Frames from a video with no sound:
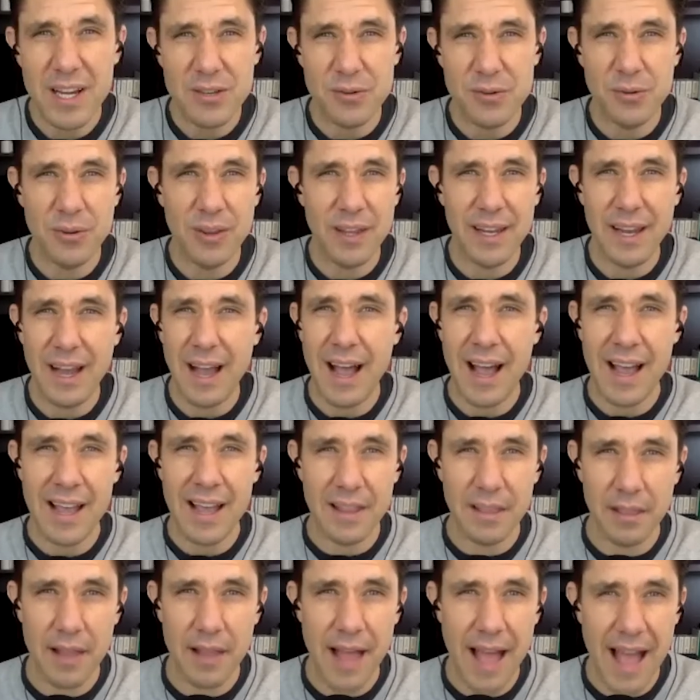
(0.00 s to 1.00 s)
do like high,
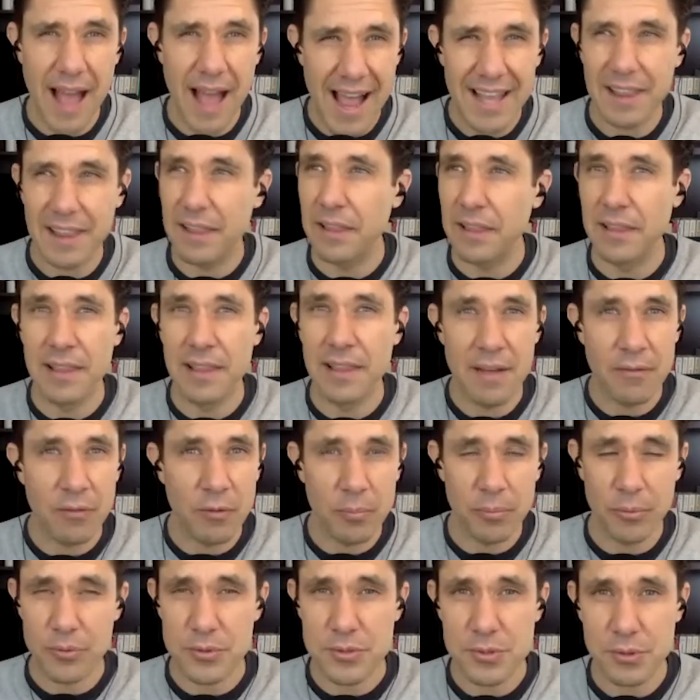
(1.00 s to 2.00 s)
high
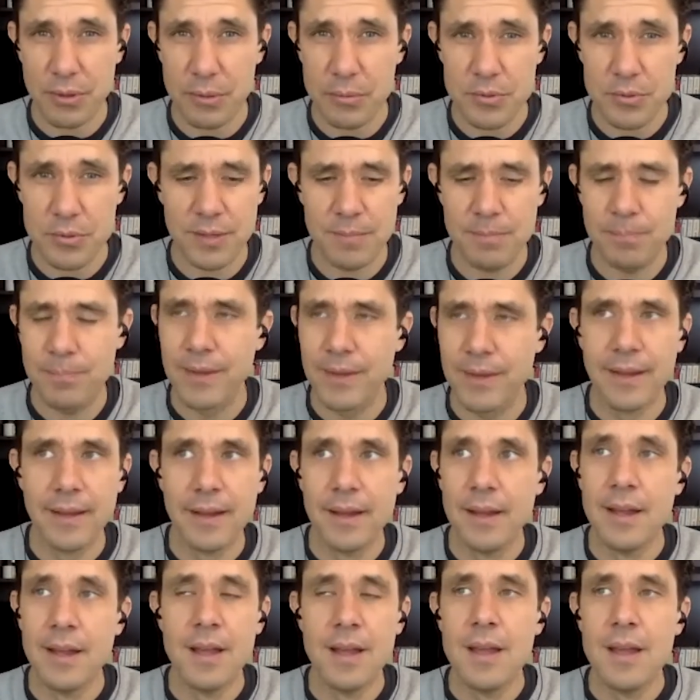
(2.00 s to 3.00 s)
level prescription,
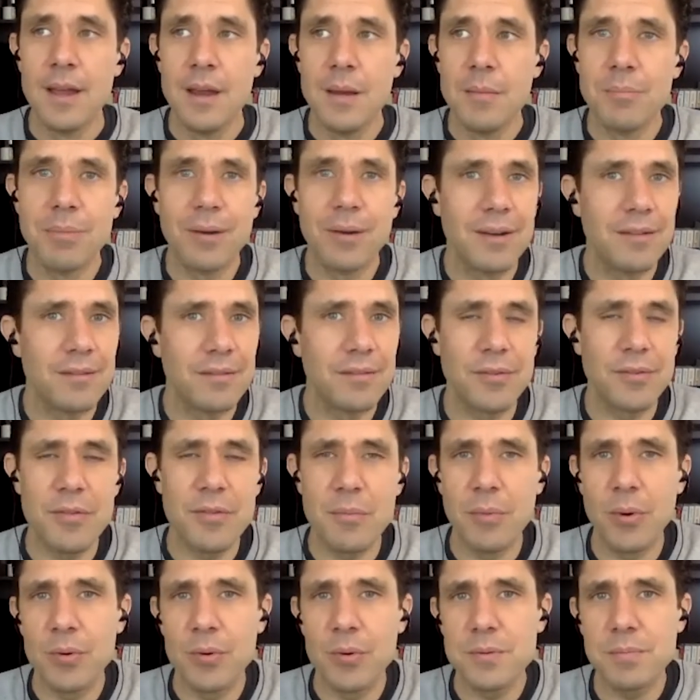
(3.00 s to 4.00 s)
but for the
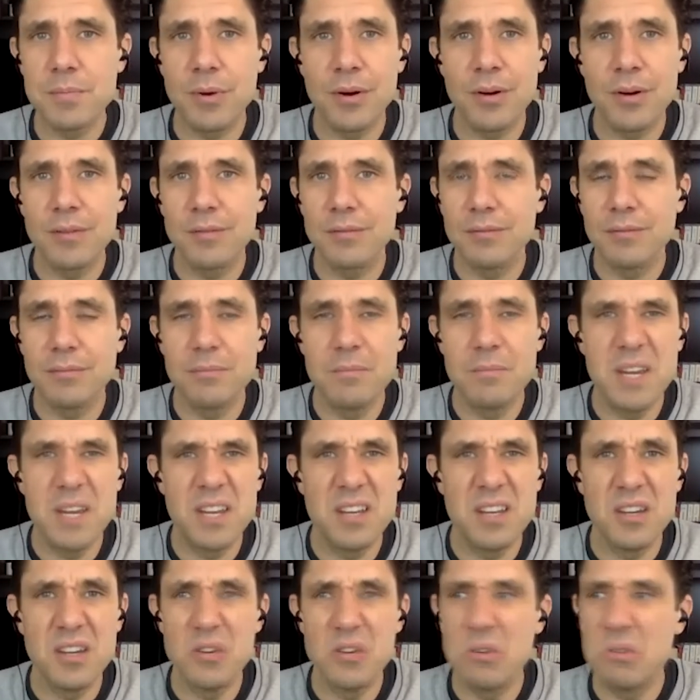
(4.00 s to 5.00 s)
most part, me
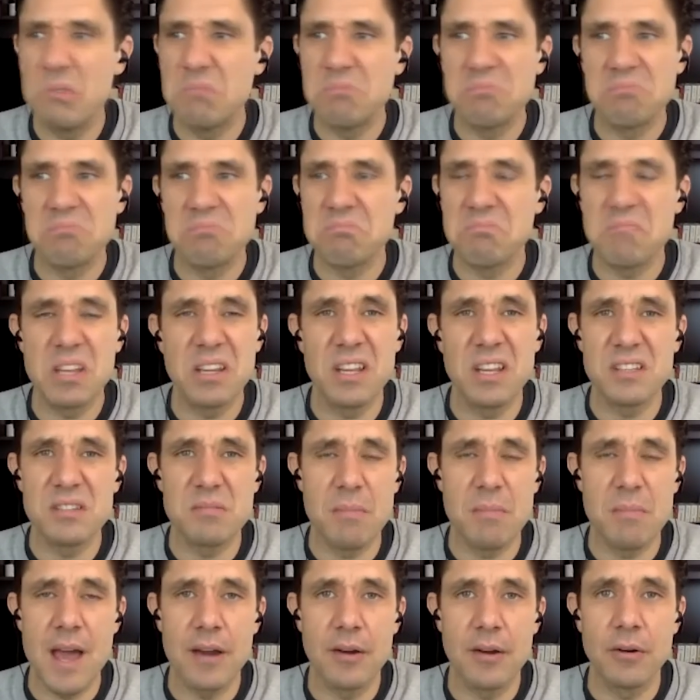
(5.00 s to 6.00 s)
and you, it
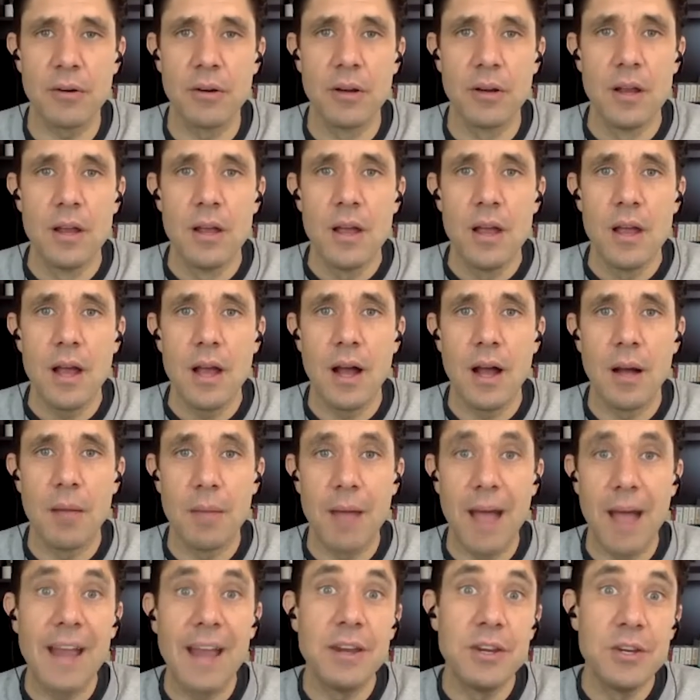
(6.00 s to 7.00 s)
doesn't matter. Um,
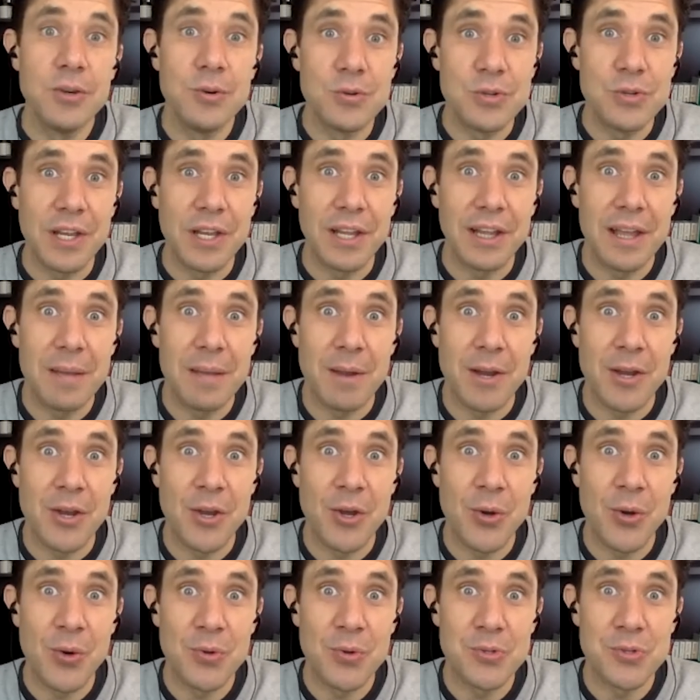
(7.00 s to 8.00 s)
I usually let my
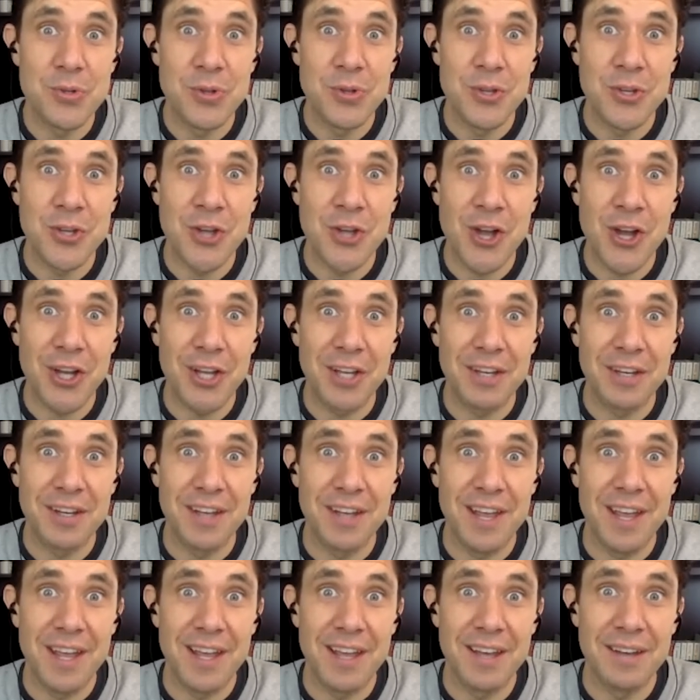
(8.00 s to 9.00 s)
nose do the talking
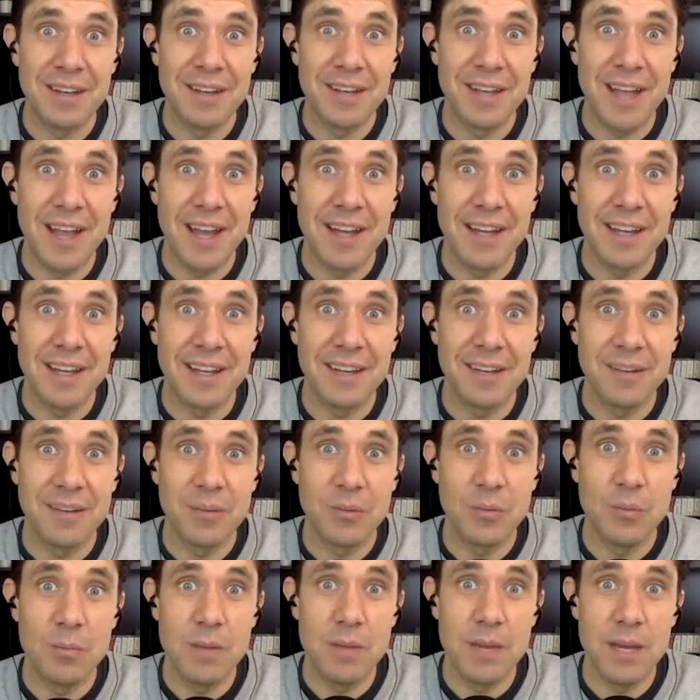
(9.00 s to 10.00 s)
and guiding
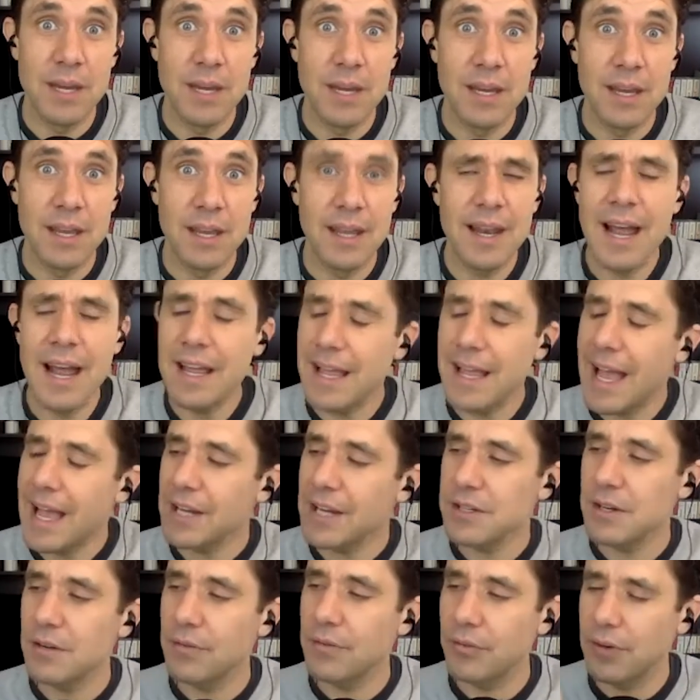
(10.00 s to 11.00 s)
me. And I
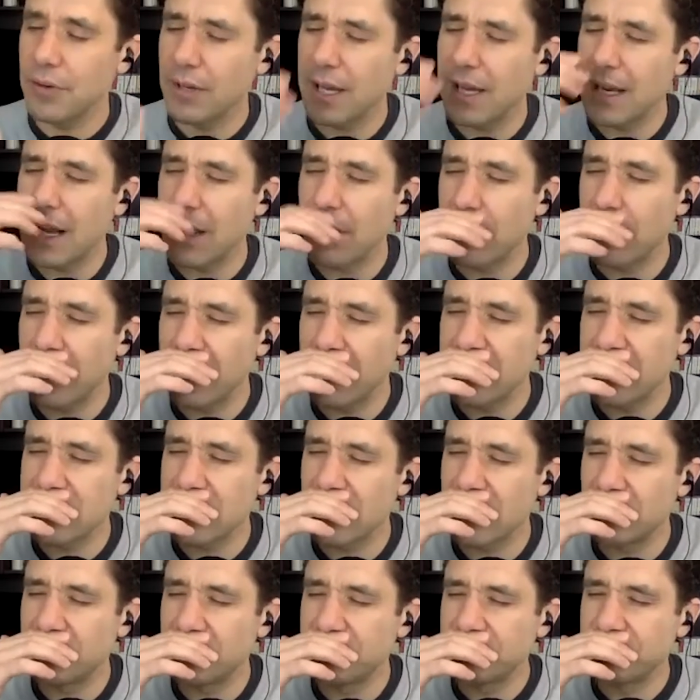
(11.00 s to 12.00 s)
actually forget. I think it's
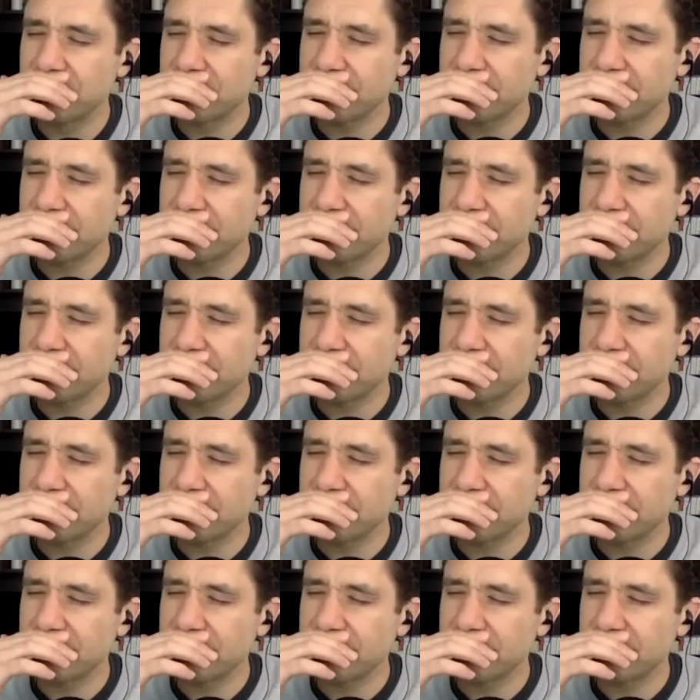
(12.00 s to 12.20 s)
um,